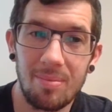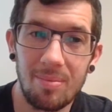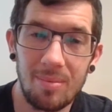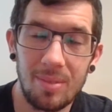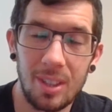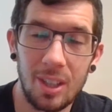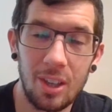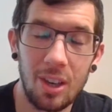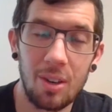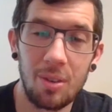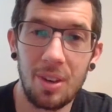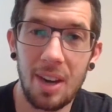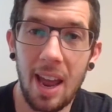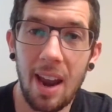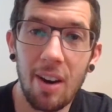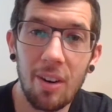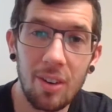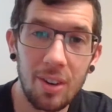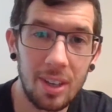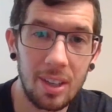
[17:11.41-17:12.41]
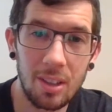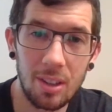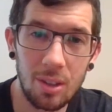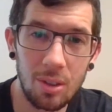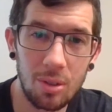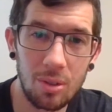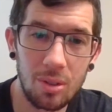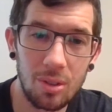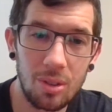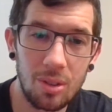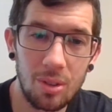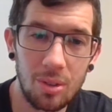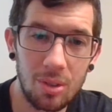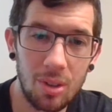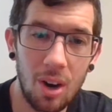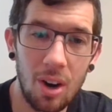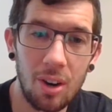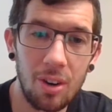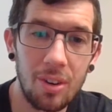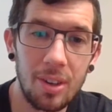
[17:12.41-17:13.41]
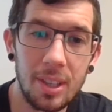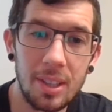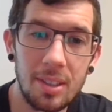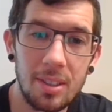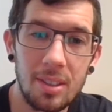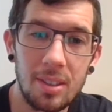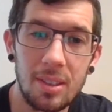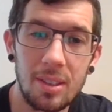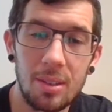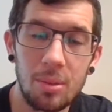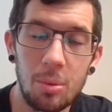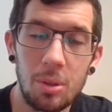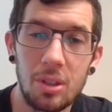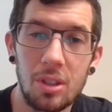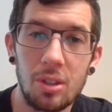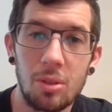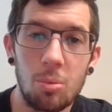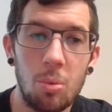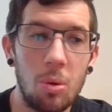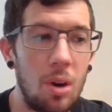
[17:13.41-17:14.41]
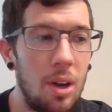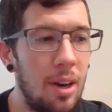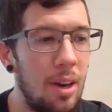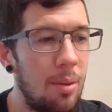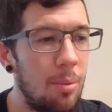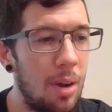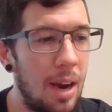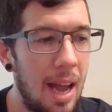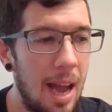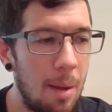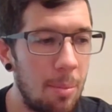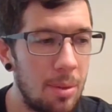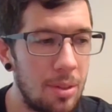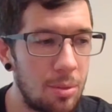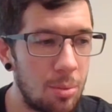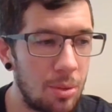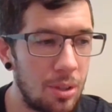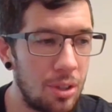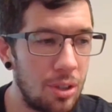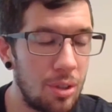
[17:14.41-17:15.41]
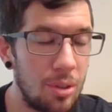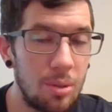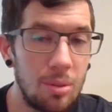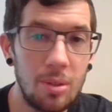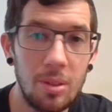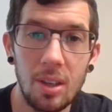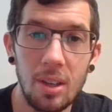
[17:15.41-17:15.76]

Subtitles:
narrowing those arteries, which is what happens when you